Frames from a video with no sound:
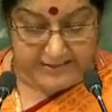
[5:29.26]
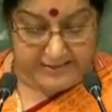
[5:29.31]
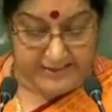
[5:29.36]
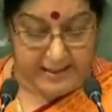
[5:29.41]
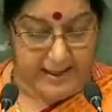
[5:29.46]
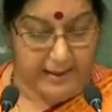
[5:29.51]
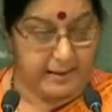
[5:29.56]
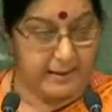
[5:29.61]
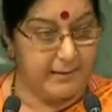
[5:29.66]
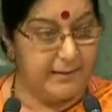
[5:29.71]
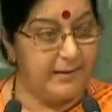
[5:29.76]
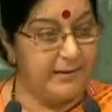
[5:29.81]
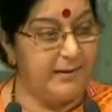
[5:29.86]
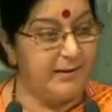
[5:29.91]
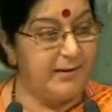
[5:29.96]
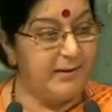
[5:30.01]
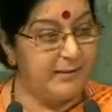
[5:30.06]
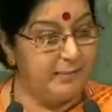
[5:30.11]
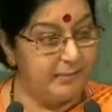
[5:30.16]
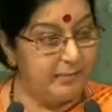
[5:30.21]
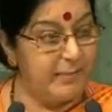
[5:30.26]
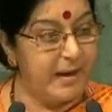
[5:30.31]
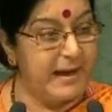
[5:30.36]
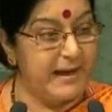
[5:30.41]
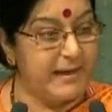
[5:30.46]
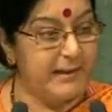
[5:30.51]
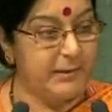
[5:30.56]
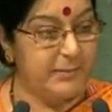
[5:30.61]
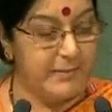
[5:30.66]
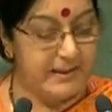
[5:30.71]
we are all aware that
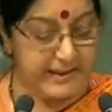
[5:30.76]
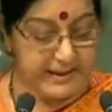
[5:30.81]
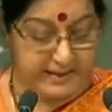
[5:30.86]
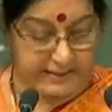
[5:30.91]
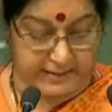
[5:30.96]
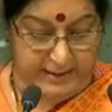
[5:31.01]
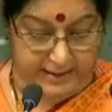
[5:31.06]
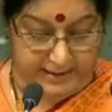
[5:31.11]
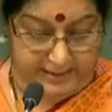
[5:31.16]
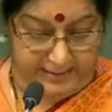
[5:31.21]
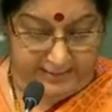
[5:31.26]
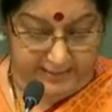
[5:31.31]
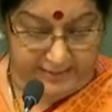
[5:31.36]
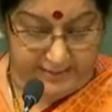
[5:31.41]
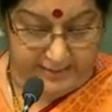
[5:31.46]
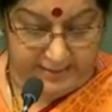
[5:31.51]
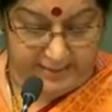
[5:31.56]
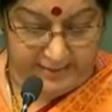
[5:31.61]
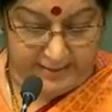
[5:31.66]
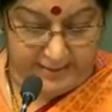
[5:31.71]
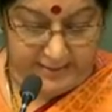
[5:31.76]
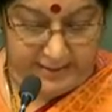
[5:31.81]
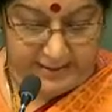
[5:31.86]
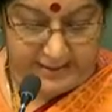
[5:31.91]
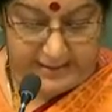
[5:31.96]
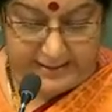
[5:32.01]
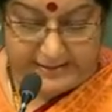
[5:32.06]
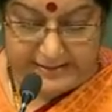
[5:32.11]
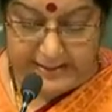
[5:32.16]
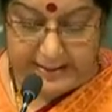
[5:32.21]
1/6 of humanity lives
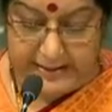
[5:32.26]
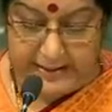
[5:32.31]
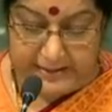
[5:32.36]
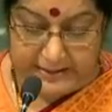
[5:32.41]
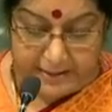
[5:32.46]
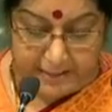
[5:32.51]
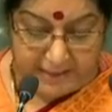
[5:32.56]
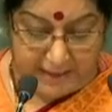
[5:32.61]
in India.